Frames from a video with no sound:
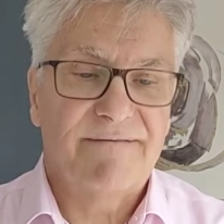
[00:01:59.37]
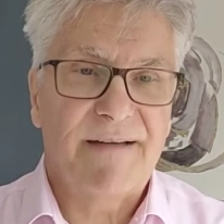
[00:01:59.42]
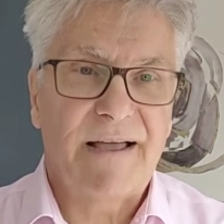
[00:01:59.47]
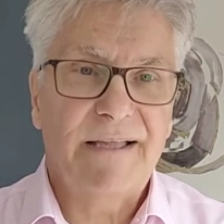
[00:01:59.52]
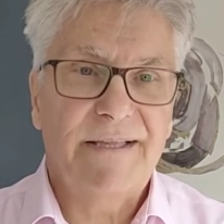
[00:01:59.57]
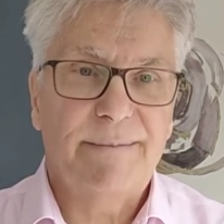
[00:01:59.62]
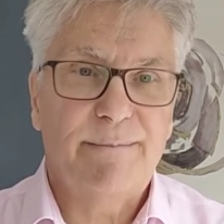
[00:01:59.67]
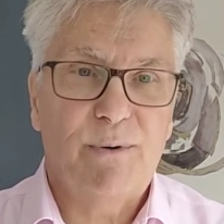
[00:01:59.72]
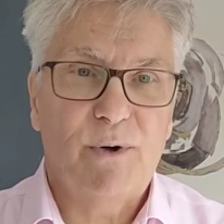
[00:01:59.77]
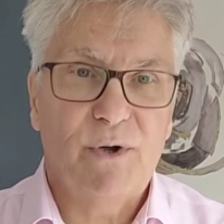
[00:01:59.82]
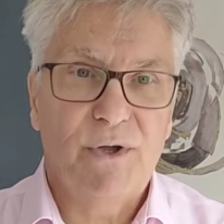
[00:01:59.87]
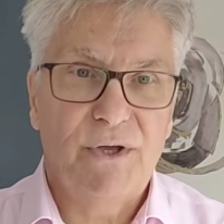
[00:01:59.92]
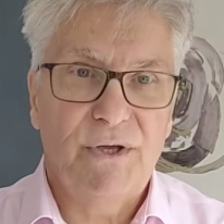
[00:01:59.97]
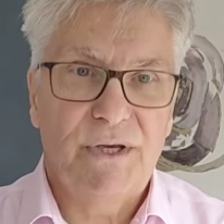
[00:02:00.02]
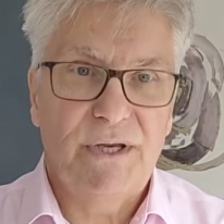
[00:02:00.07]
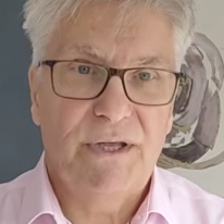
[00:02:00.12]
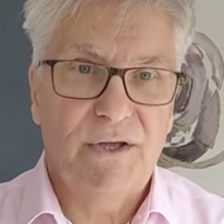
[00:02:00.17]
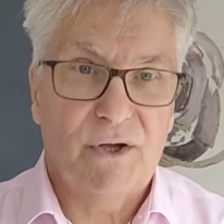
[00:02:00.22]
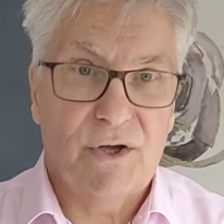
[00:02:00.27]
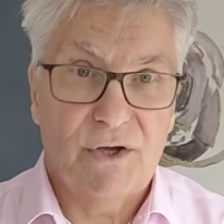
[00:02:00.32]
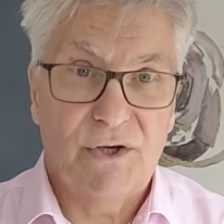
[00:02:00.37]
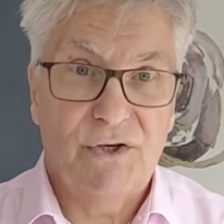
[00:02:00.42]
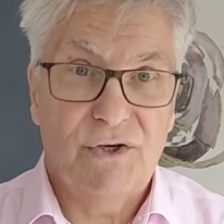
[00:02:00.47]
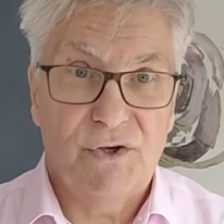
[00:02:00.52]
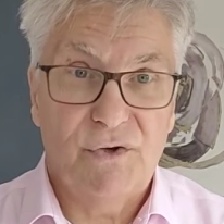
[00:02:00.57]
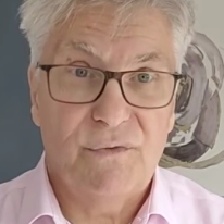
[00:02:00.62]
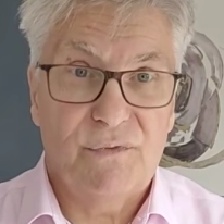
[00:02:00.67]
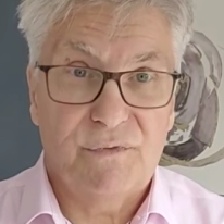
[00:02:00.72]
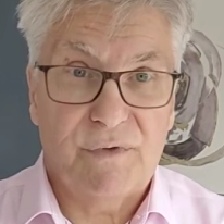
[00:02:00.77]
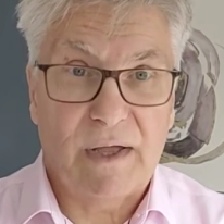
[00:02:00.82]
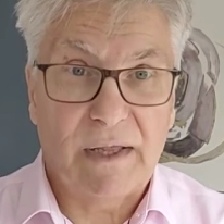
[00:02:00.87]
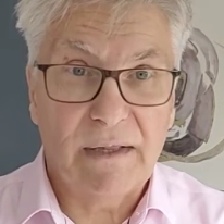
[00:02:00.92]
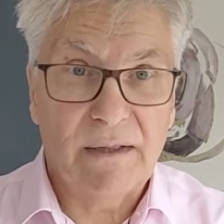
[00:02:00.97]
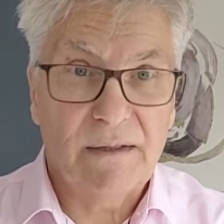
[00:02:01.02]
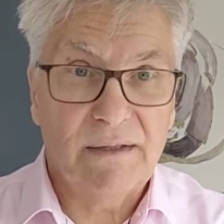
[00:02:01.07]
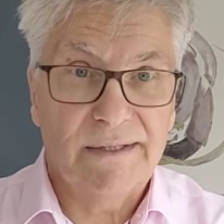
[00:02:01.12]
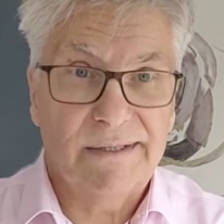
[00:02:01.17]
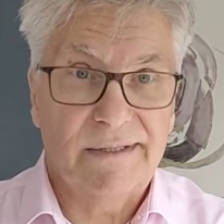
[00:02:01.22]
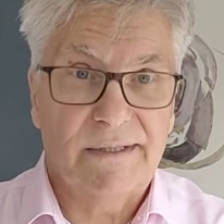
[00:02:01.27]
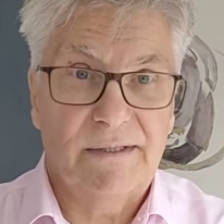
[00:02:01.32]
Facebook, you can do
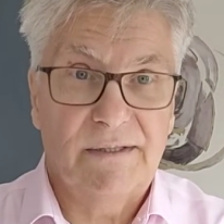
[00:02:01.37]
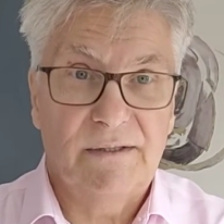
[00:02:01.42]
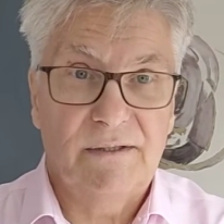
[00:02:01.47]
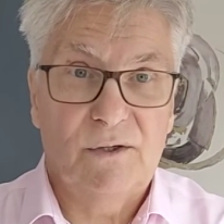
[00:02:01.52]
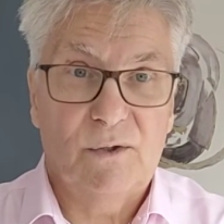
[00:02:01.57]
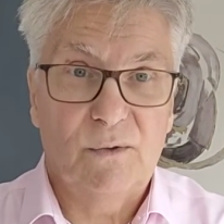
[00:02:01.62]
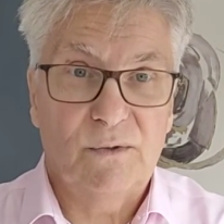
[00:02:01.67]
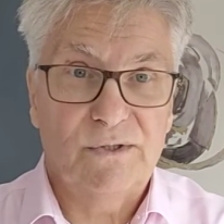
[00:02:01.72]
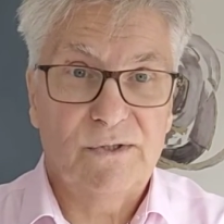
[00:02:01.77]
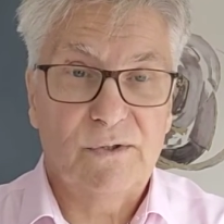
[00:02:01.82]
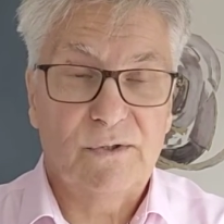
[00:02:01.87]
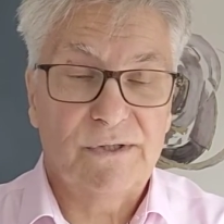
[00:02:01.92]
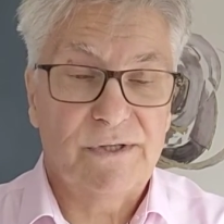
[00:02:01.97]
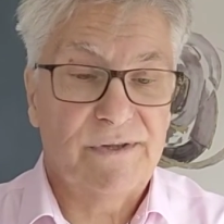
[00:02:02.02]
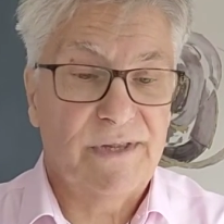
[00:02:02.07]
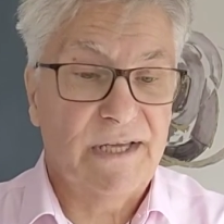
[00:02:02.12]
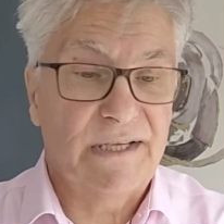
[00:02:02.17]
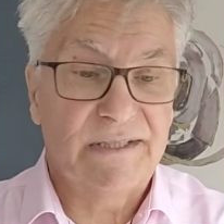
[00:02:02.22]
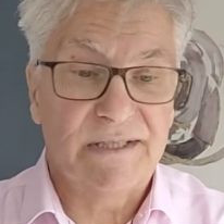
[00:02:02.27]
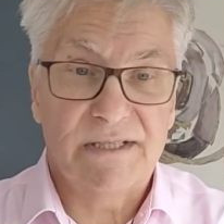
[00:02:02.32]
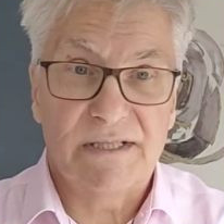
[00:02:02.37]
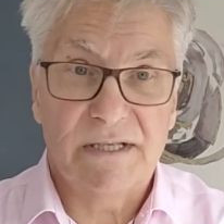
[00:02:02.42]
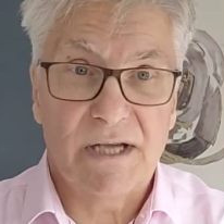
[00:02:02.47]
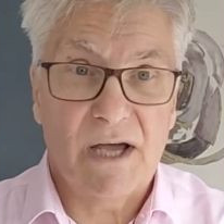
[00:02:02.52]
funnels and all sorts of things and